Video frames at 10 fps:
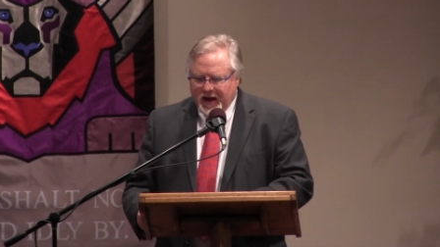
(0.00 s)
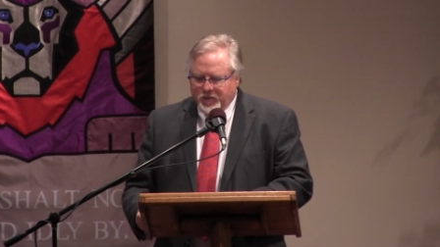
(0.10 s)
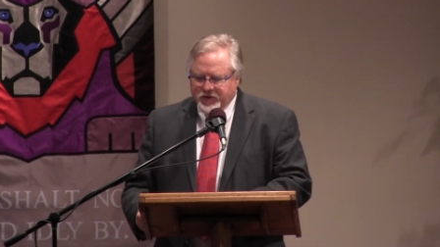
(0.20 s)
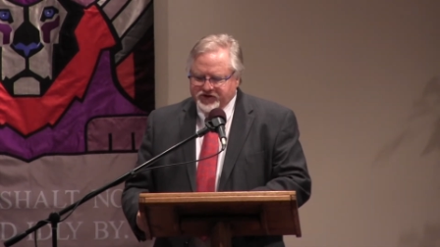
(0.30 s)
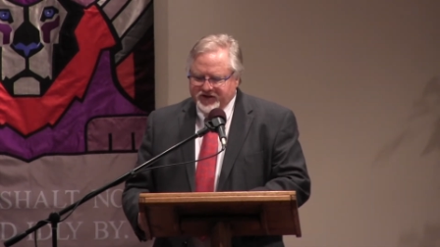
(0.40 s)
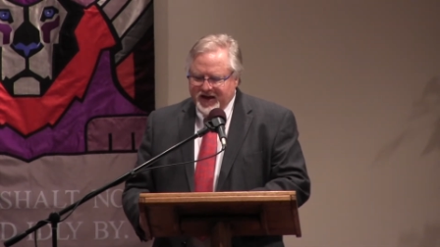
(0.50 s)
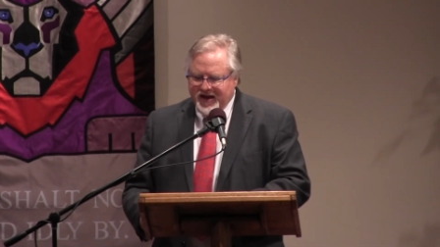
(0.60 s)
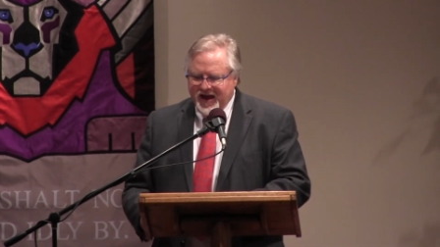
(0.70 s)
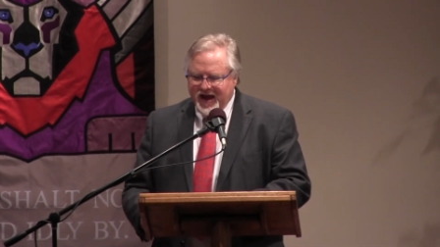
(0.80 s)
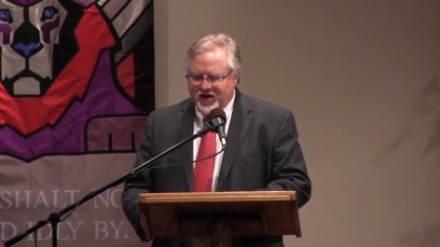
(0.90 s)
And we're
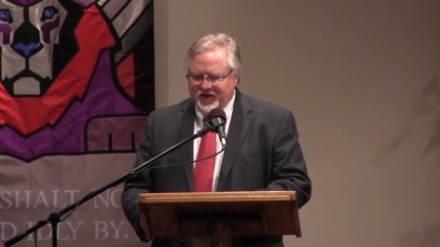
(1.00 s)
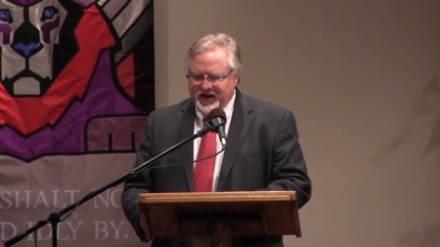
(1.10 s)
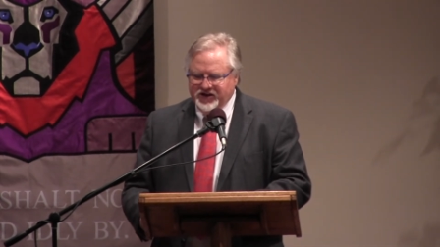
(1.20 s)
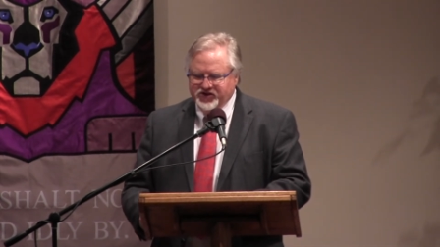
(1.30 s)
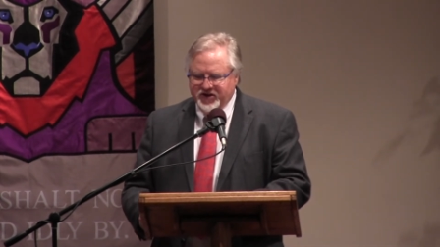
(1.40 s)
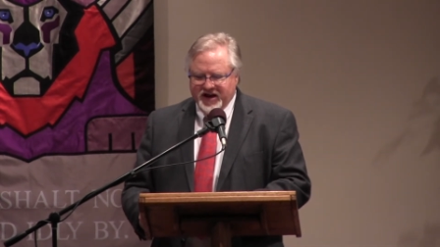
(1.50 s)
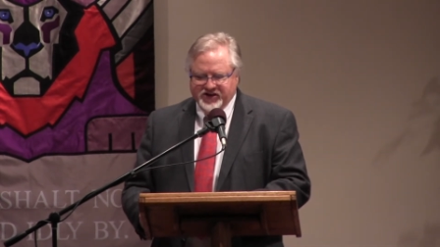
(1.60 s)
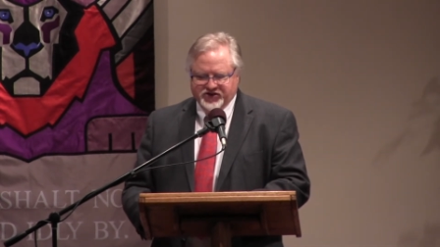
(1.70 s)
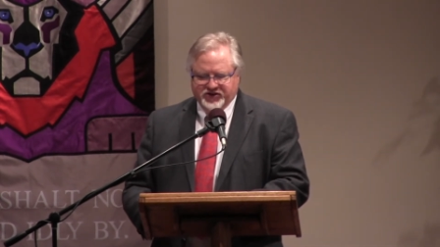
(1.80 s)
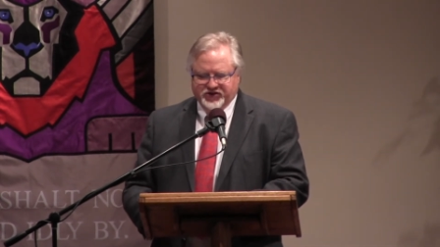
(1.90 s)
seeing how each
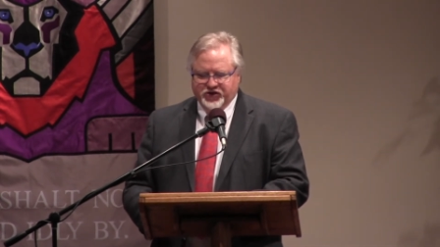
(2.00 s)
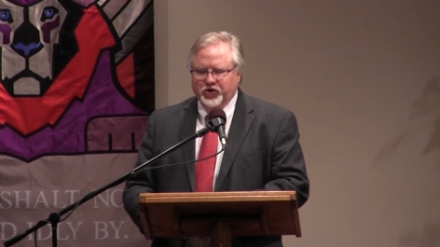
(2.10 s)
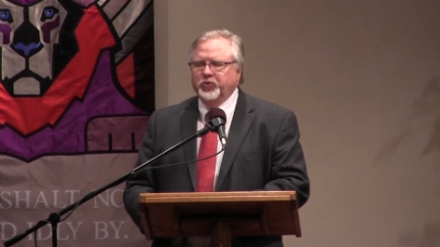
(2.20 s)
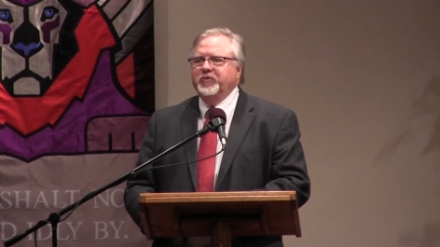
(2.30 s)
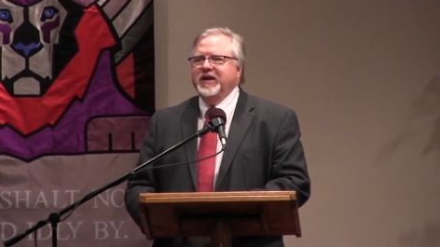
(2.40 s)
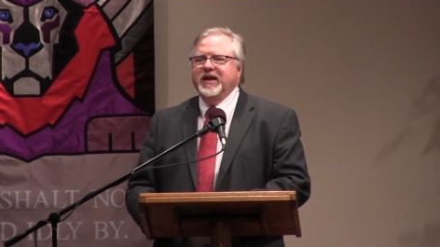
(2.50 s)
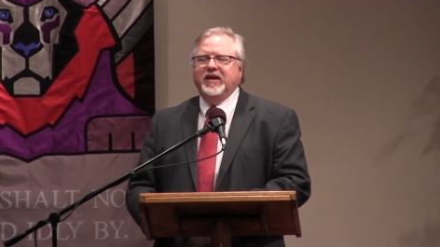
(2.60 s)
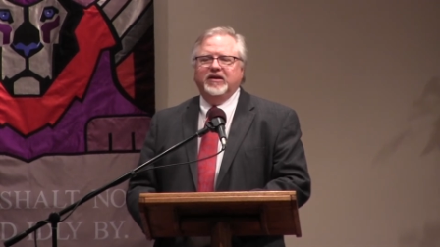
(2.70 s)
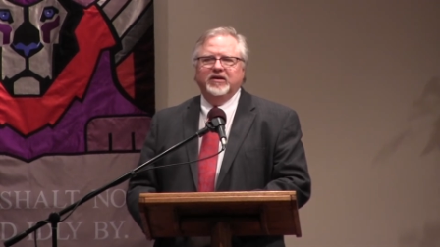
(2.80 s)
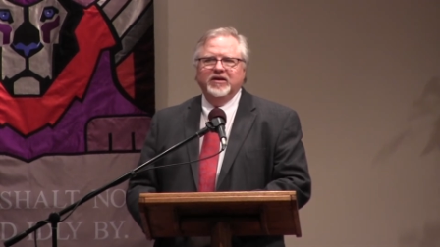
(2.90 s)
nation's
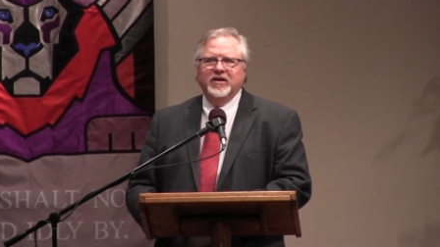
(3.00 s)
unique